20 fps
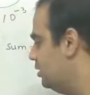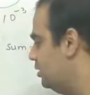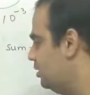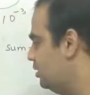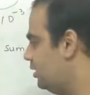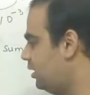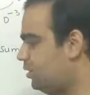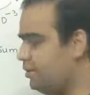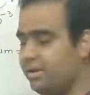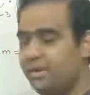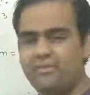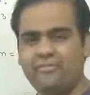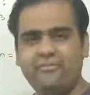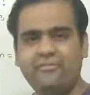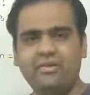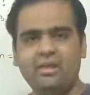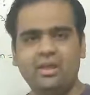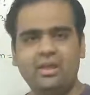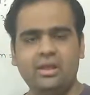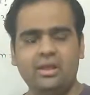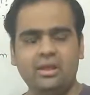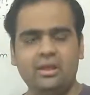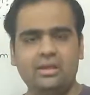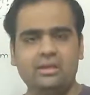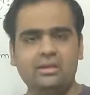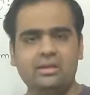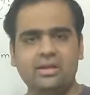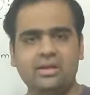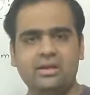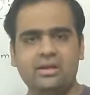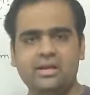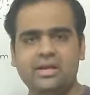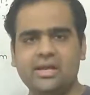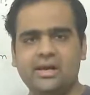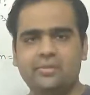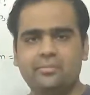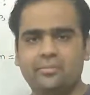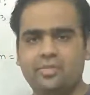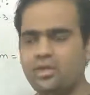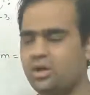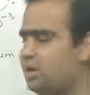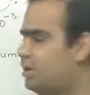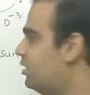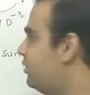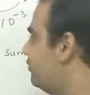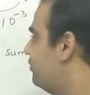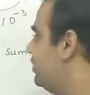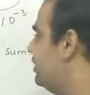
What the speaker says: Now, if we clearly observe, we